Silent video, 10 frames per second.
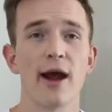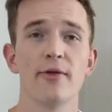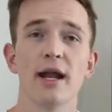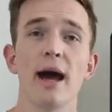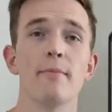
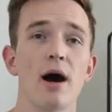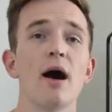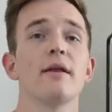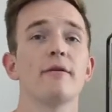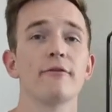iron that I
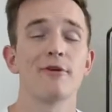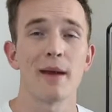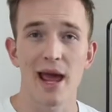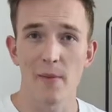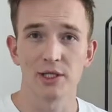bought
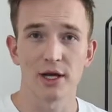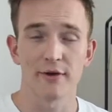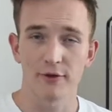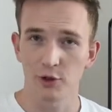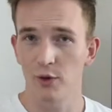from
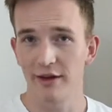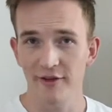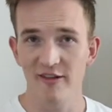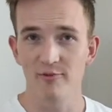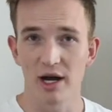Amazon for
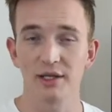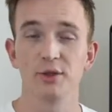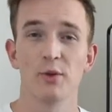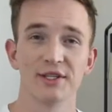25 bucks.